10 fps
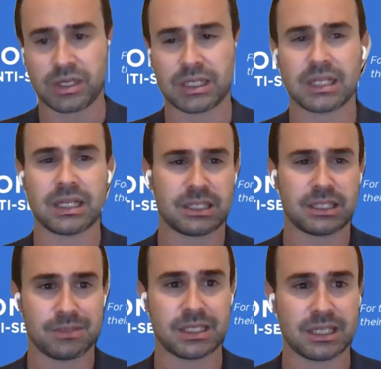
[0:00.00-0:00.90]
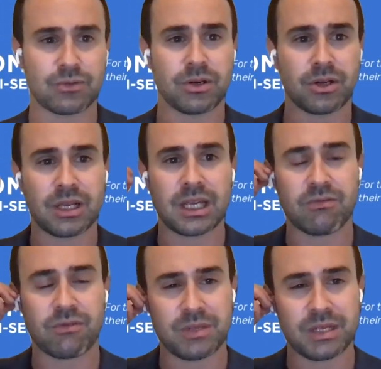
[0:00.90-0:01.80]
I think that's something that we're going to hear
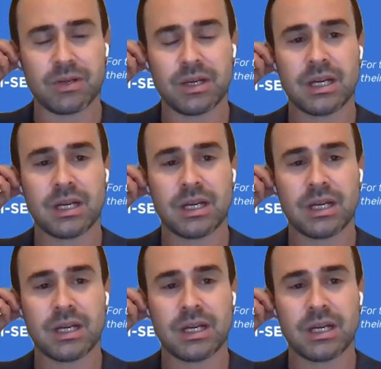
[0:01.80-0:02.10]
from him,